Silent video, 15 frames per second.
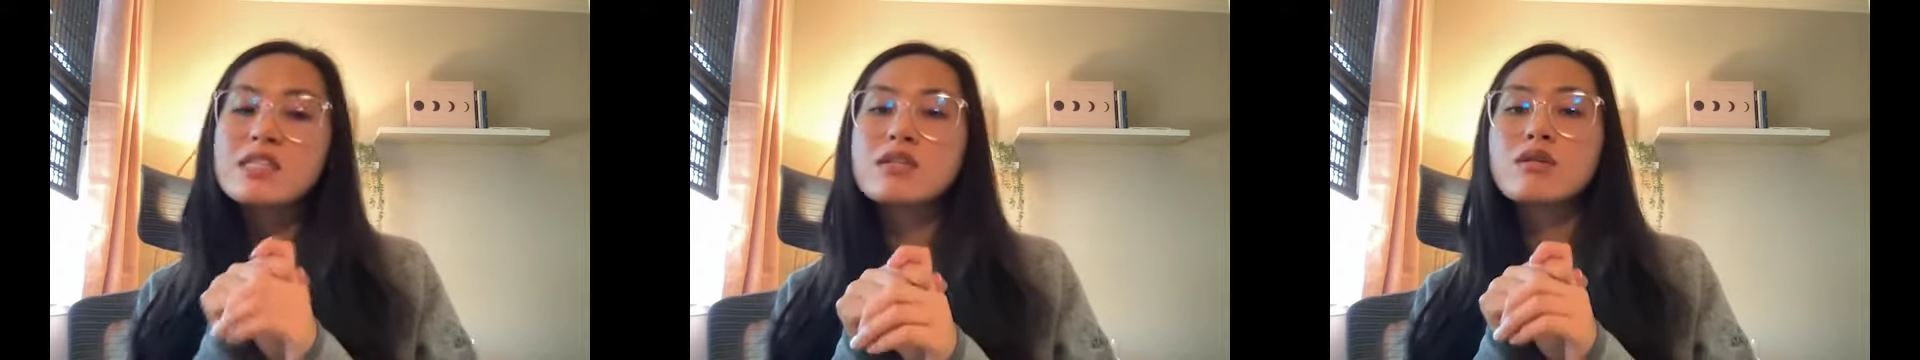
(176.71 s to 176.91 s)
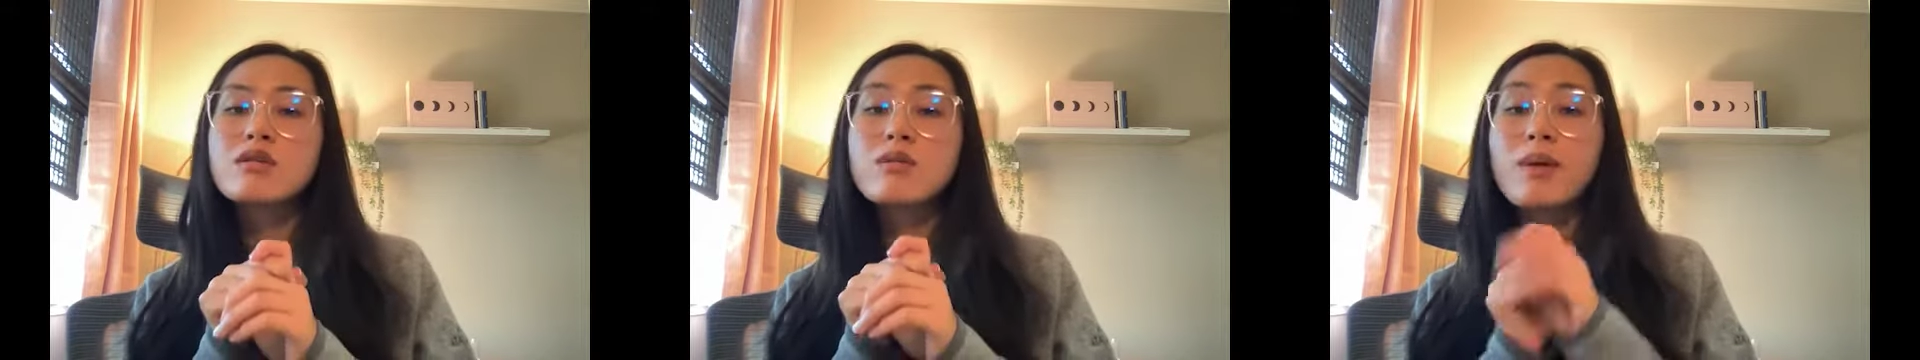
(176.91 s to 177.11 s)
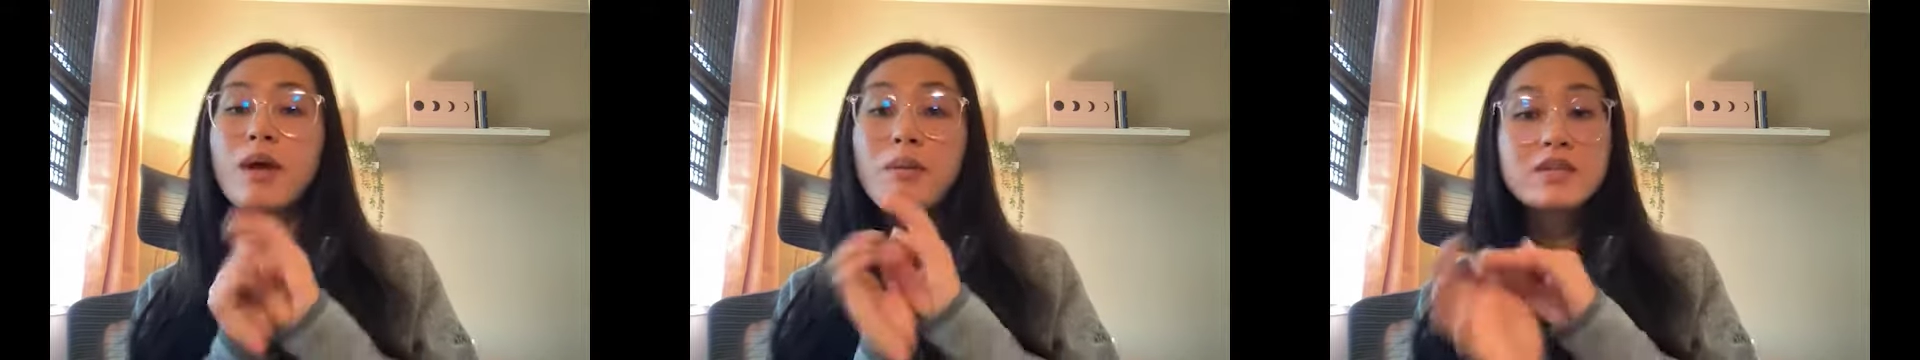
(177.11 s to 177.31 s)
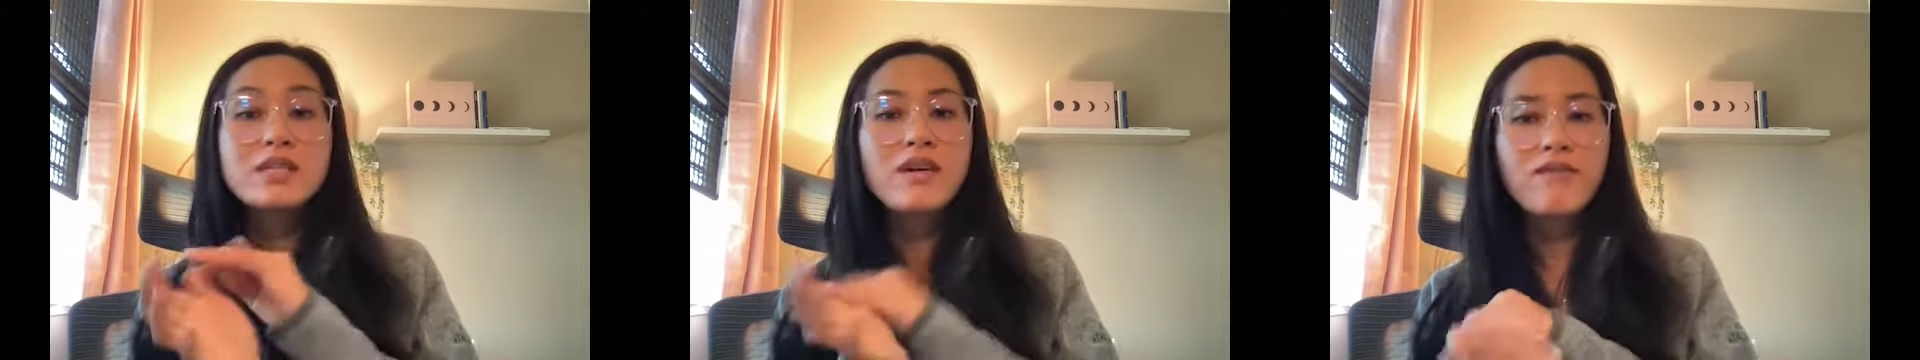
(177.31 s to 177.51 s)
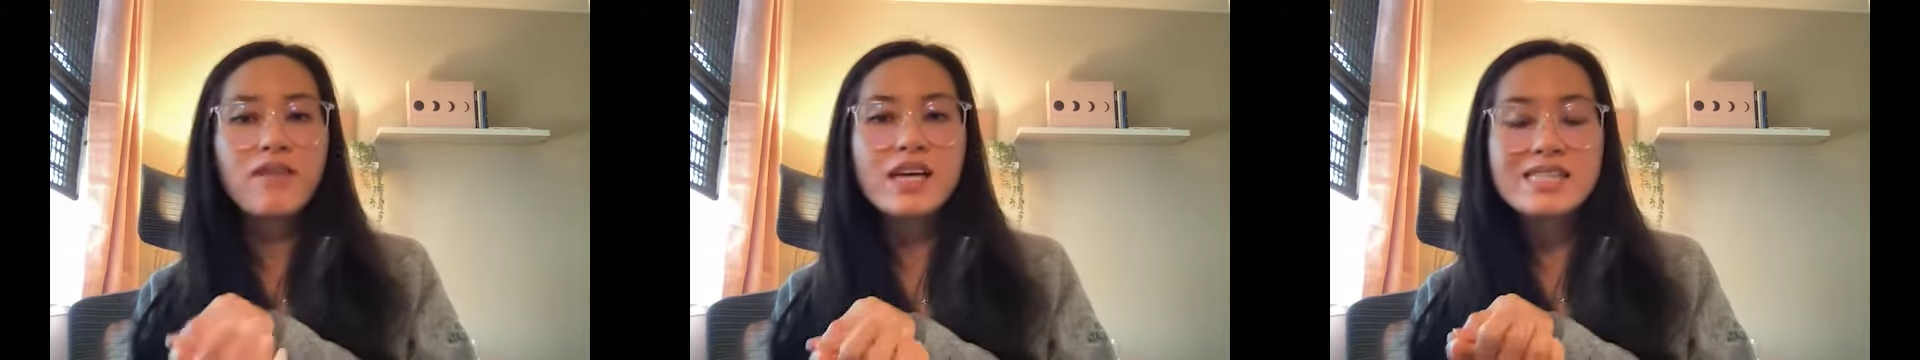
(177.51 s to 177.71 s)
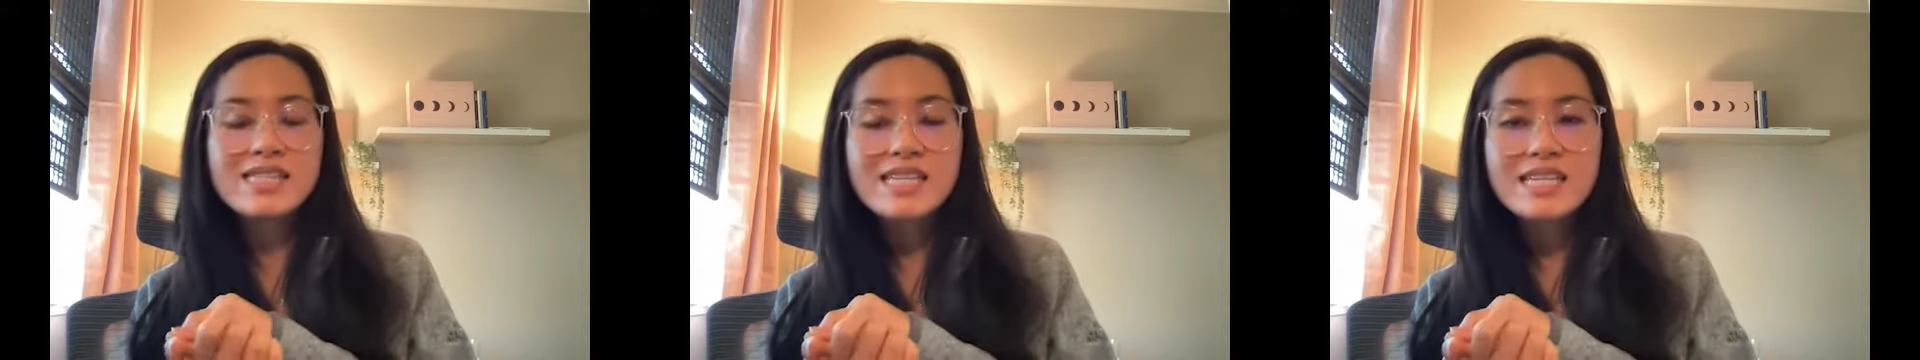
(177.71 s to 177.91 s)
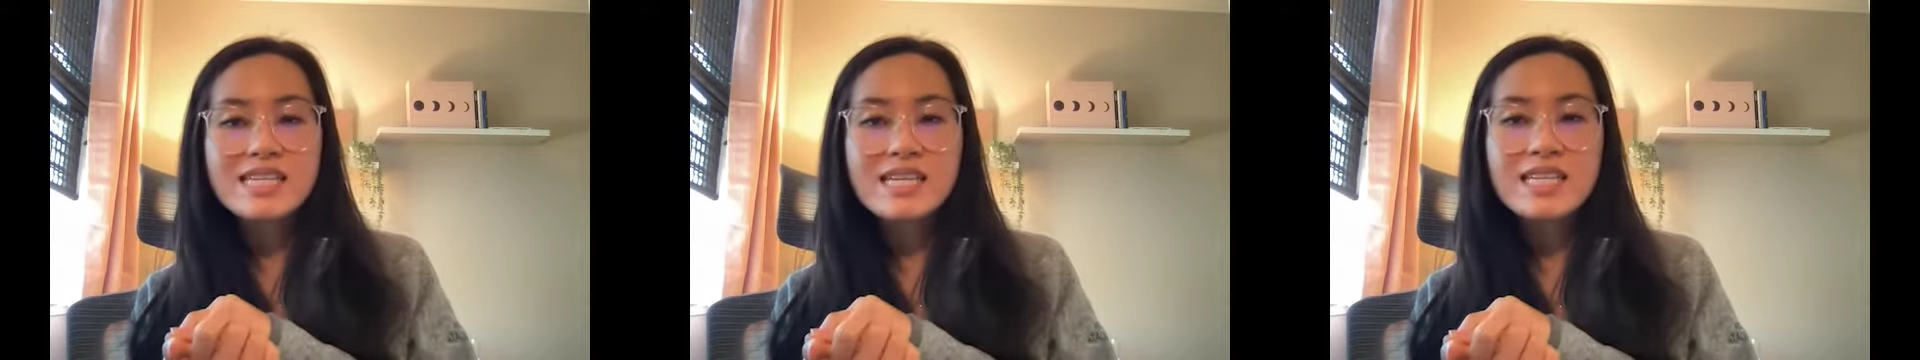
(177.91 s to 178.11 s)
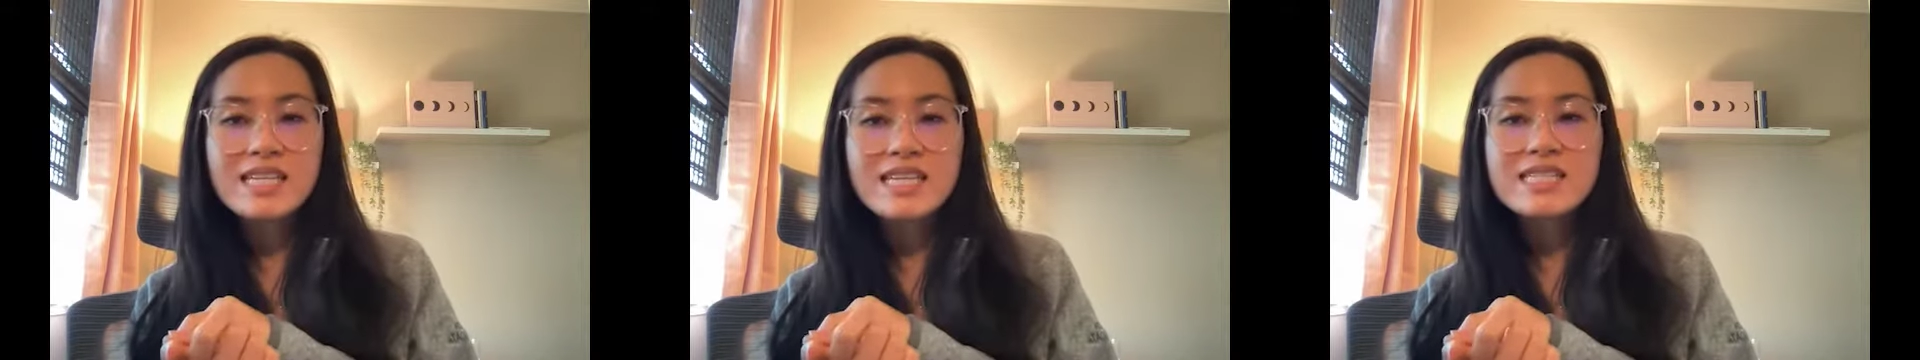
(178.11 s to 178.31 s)
to be able to invest
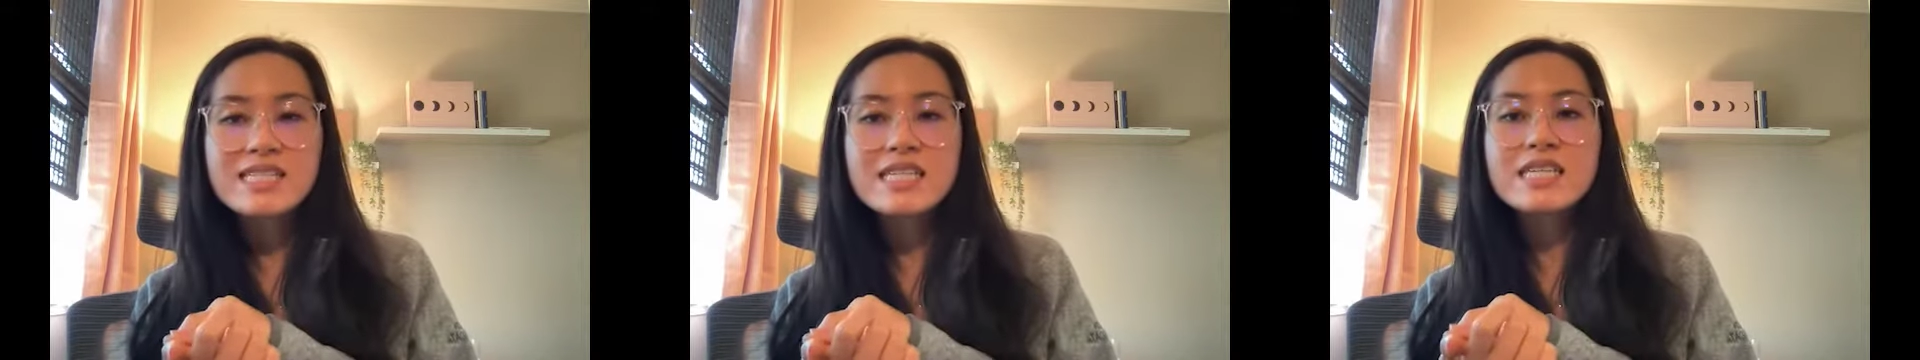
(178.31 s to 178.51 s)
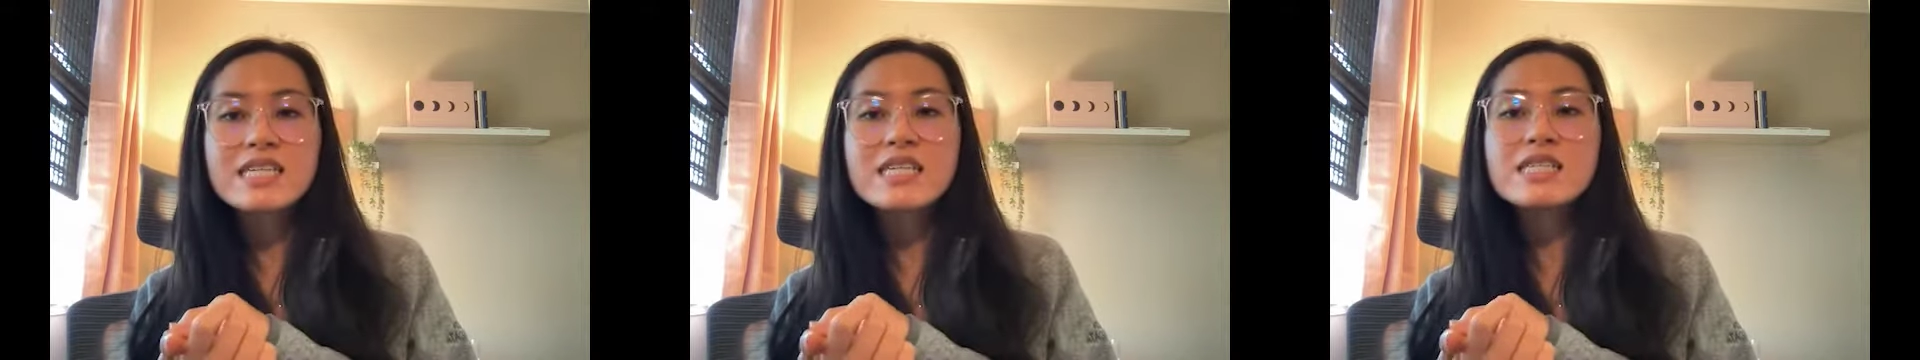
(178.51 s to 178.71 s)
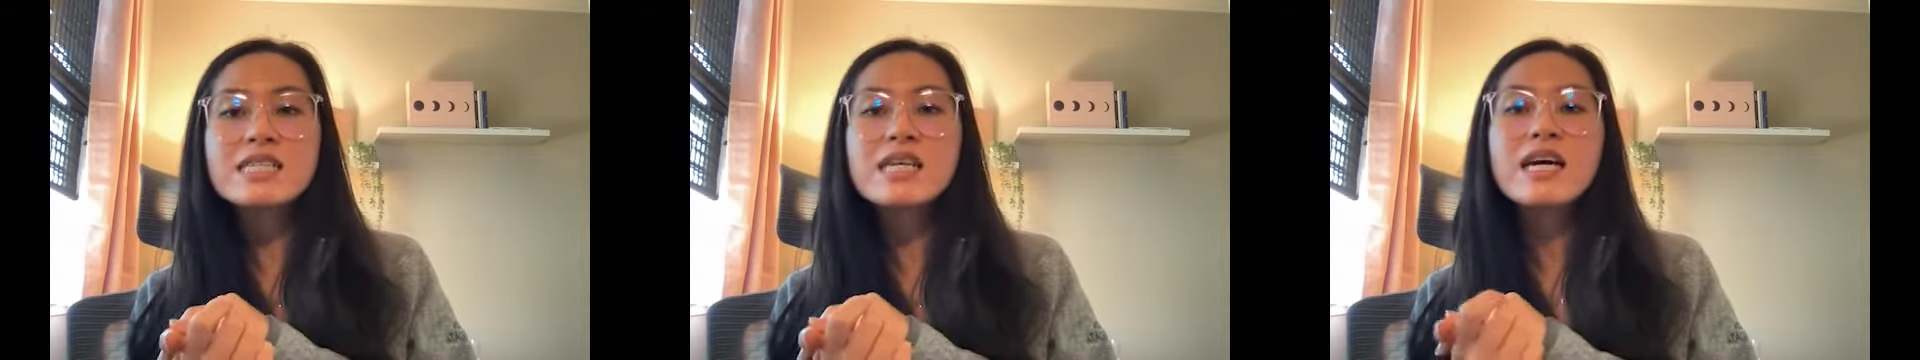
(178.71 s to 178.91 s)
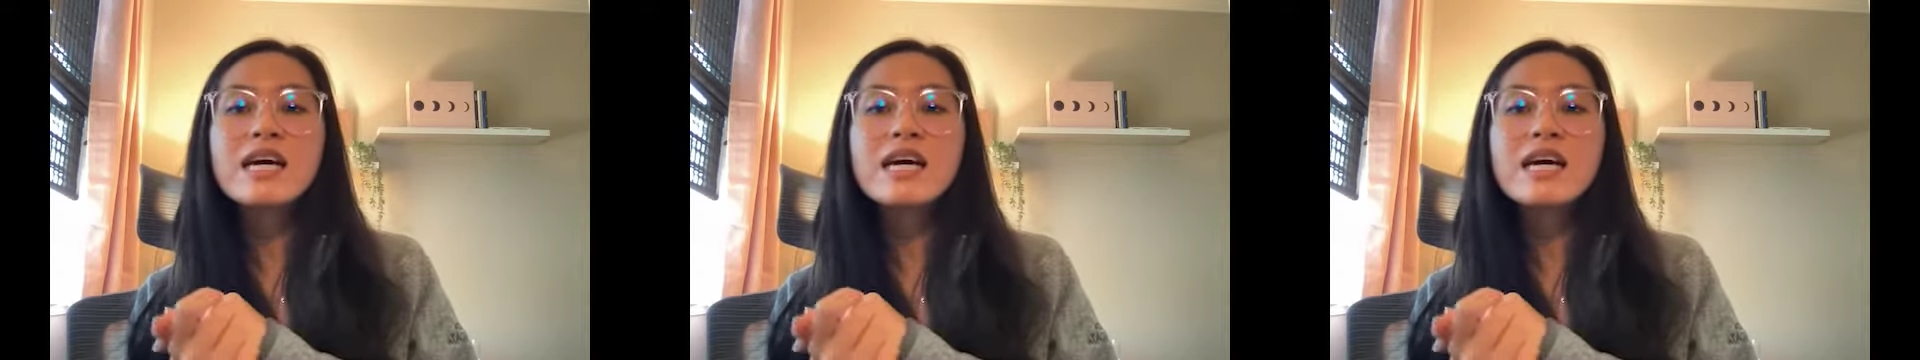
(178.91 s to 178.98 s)
in these deals.